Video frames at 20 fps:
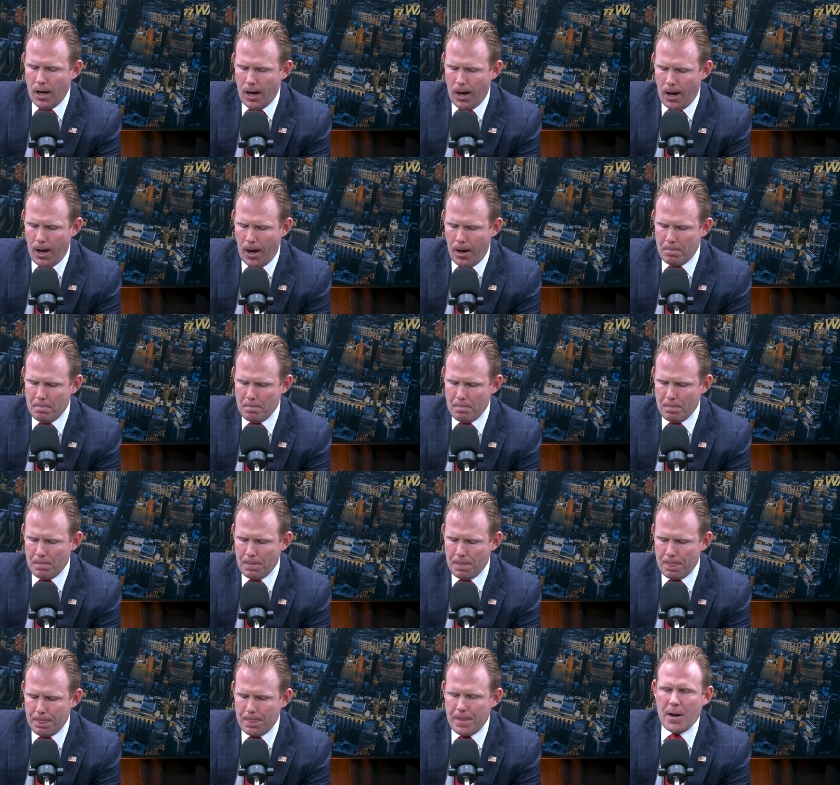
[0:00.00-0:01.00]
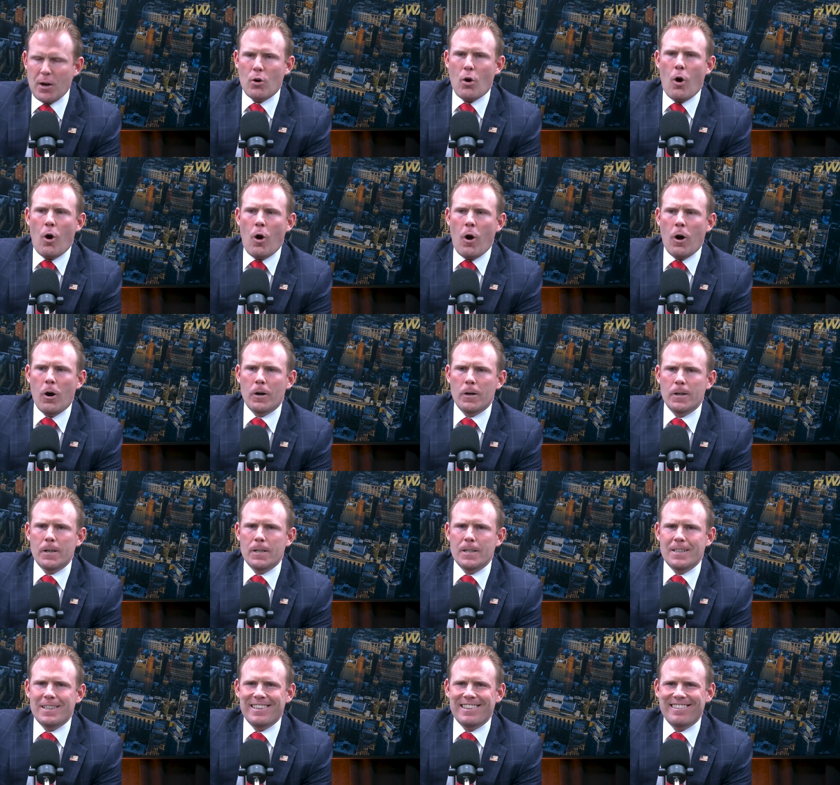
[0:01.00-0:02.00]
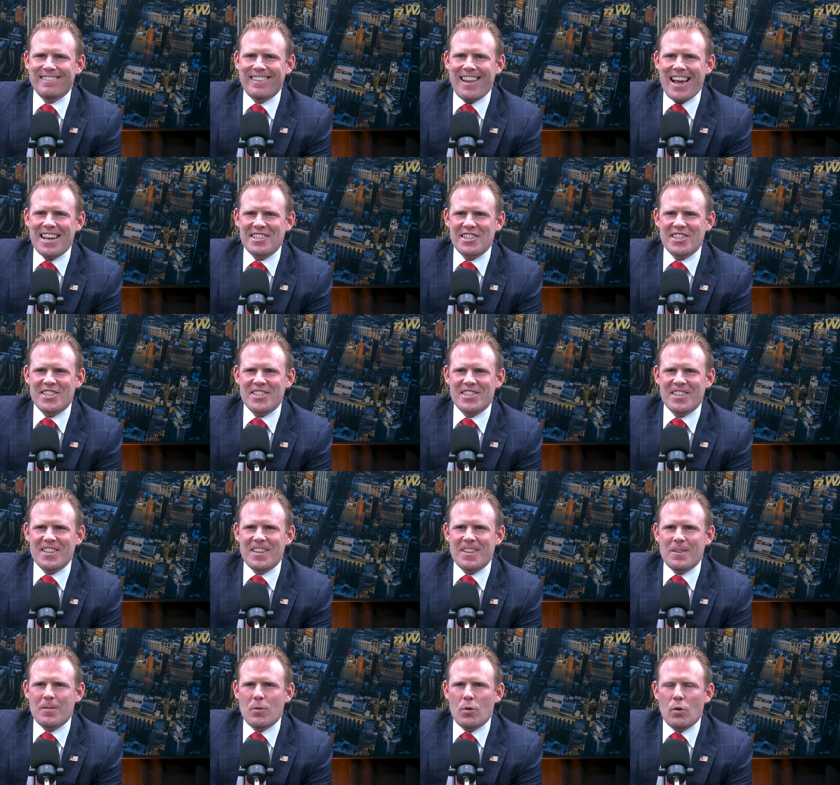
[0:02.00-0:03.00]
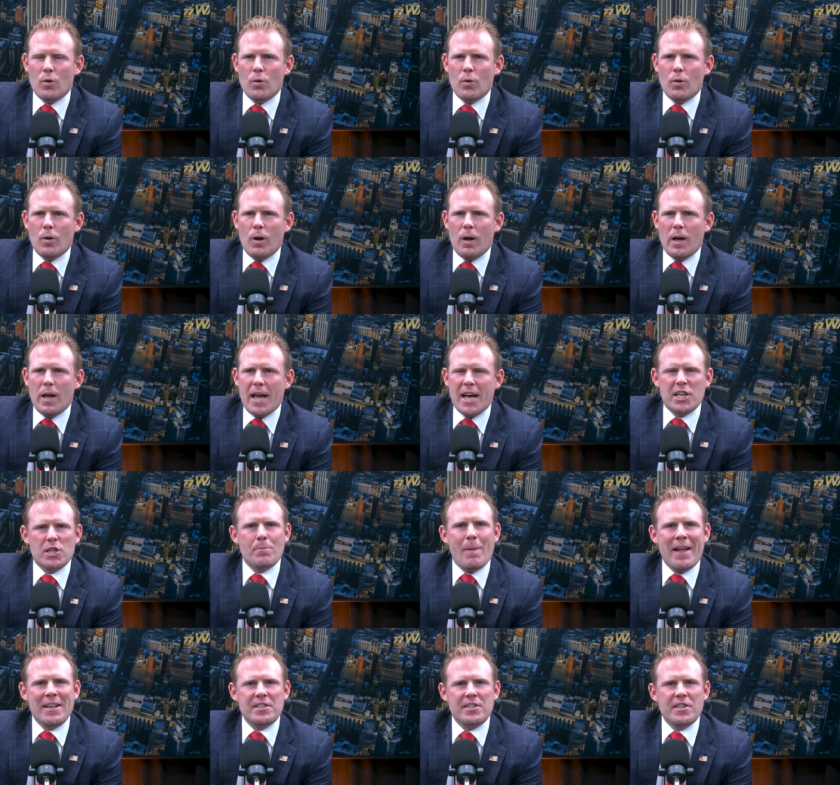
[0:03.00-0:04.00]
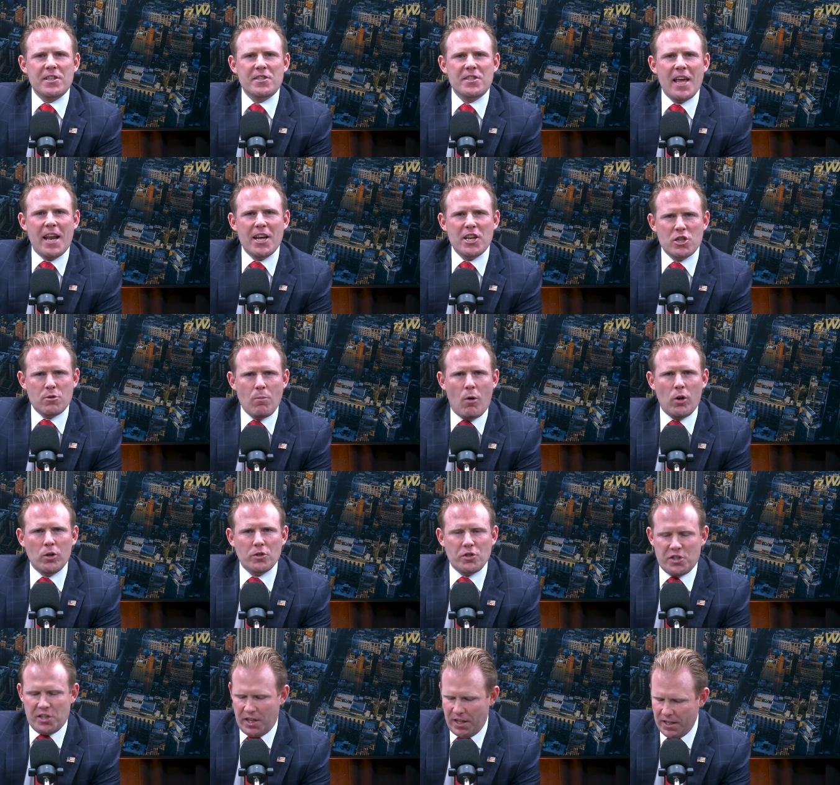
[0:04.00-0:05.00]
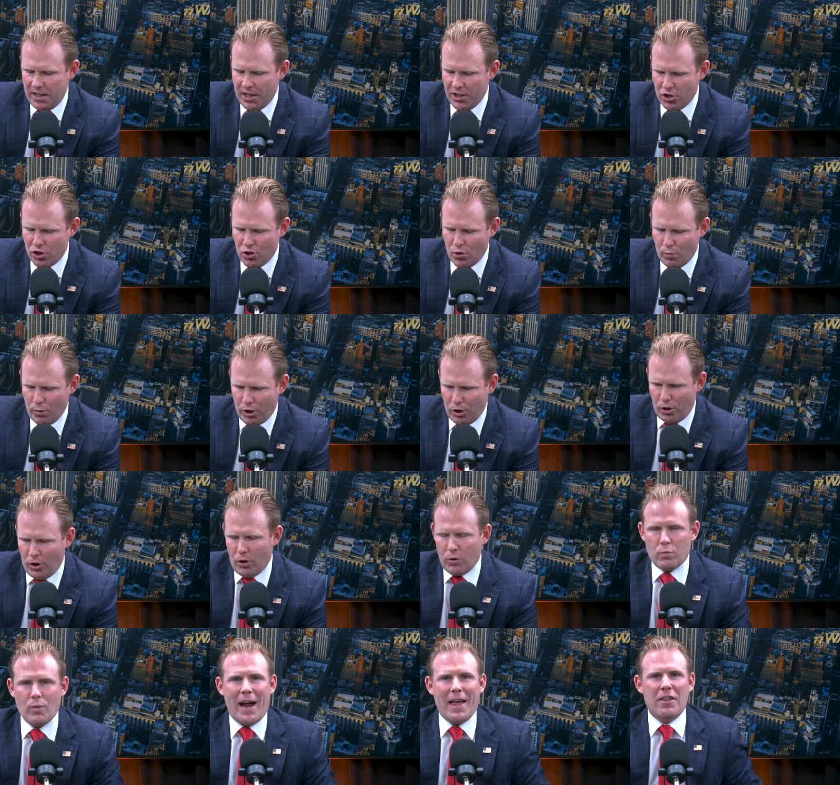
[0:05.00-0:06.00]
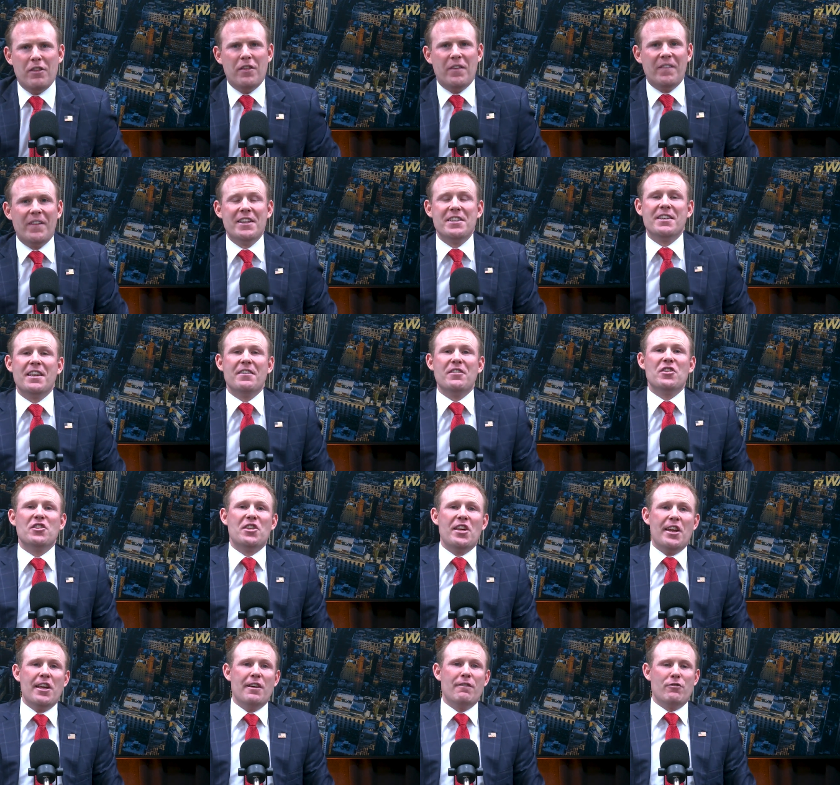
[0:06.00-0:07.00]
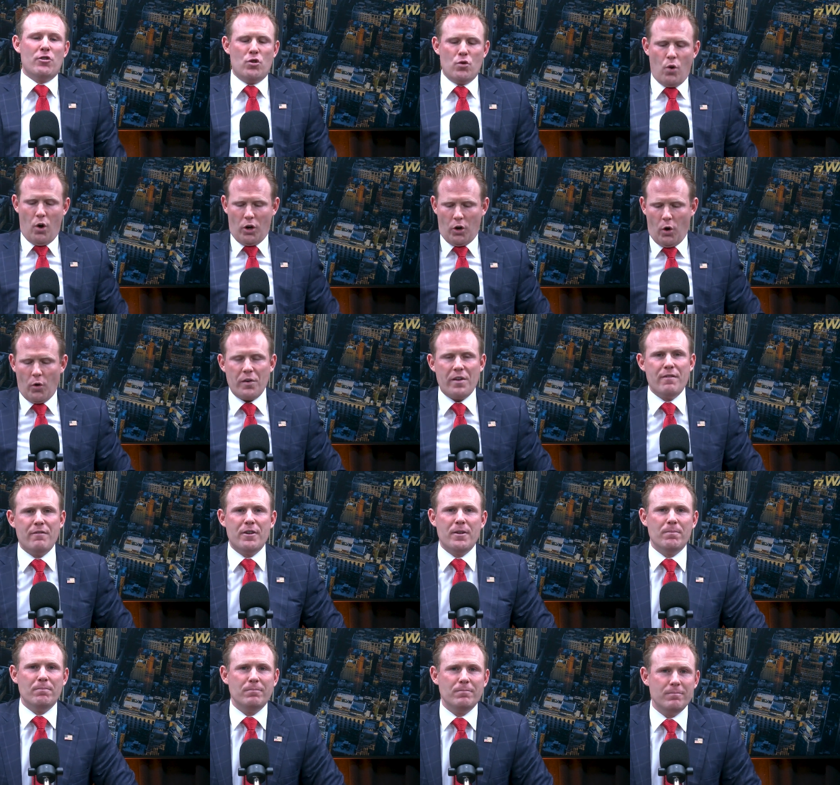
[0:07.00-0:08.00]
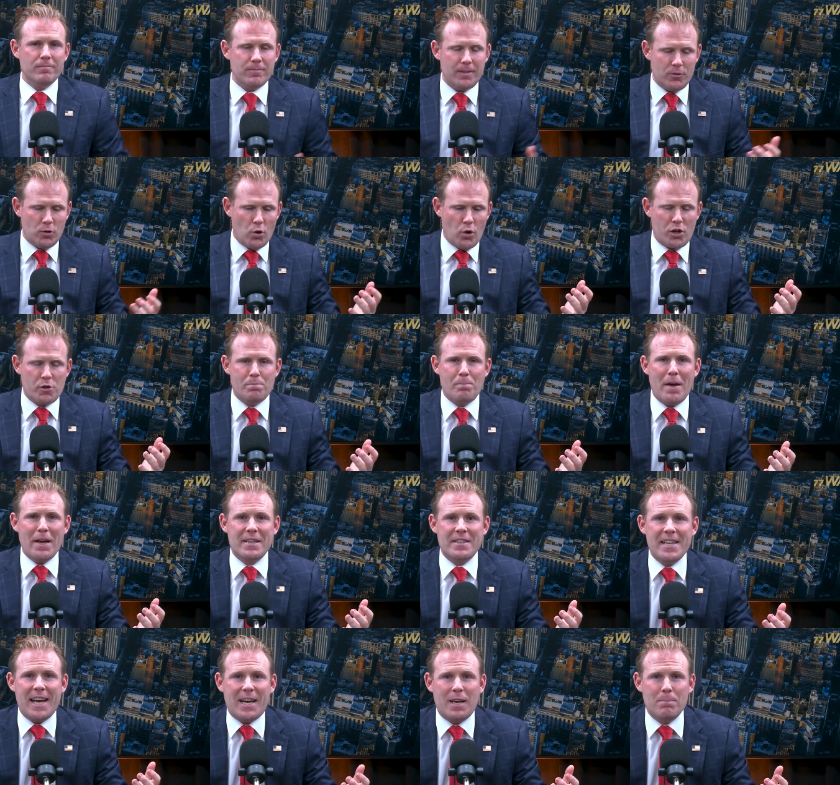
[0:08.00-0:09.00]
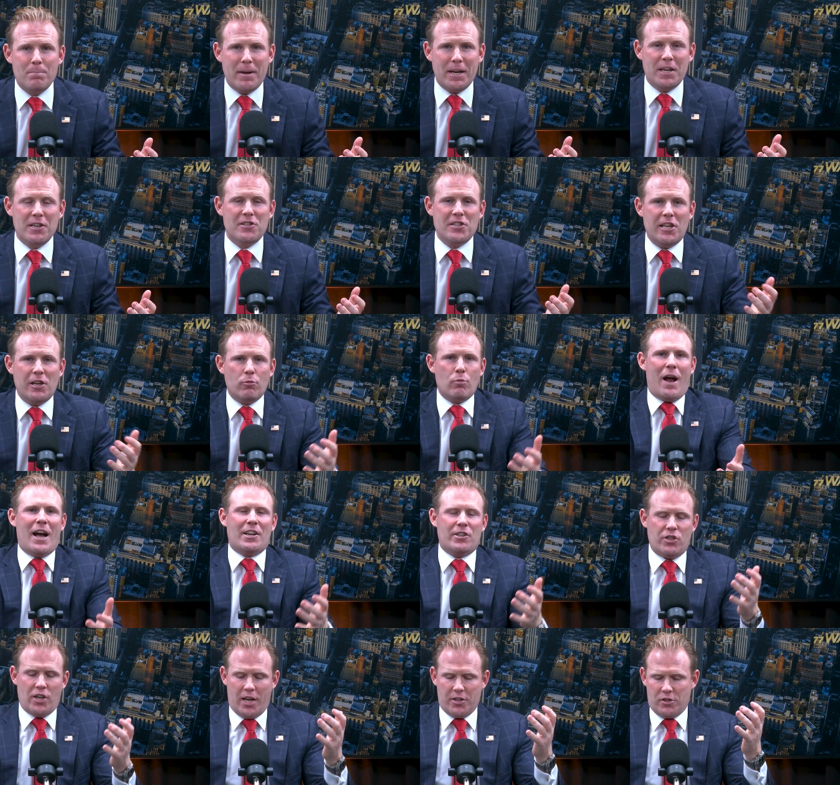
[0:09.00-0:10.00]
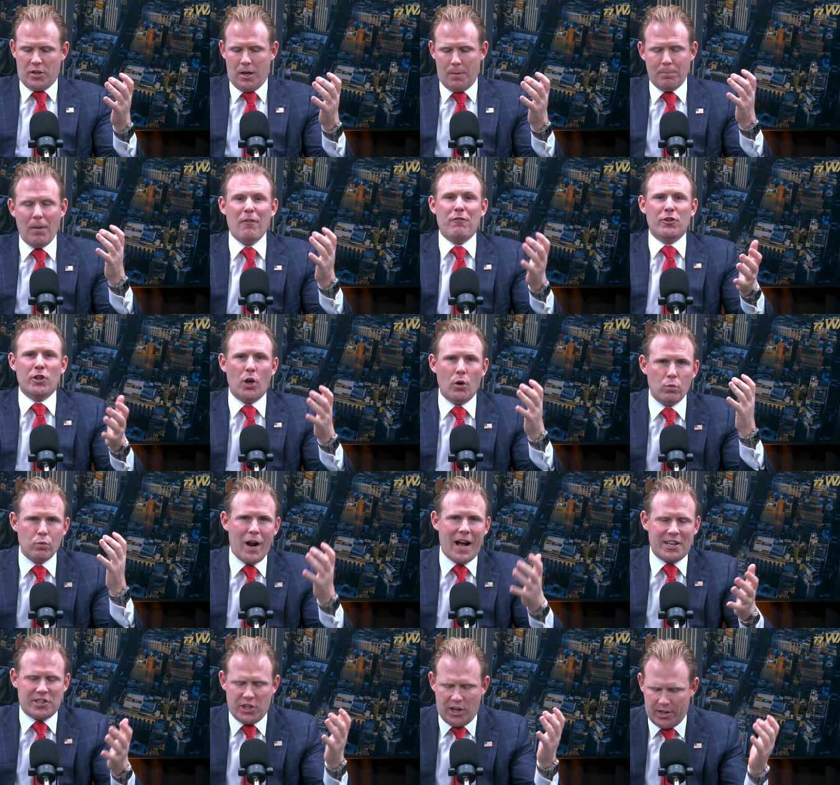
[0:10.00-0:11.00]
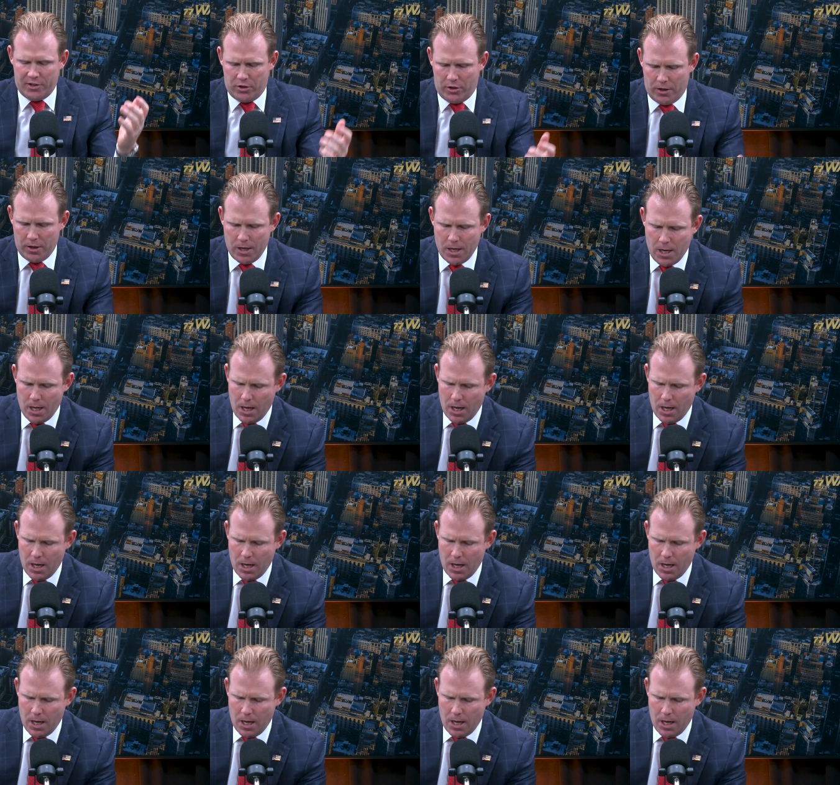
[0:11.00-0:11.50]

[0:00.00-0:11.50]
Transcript: there are less expenses that a smaller city needs to occur rather than, let's say, the city of New York or even New York's second biggest city, Buffalo, Rochester,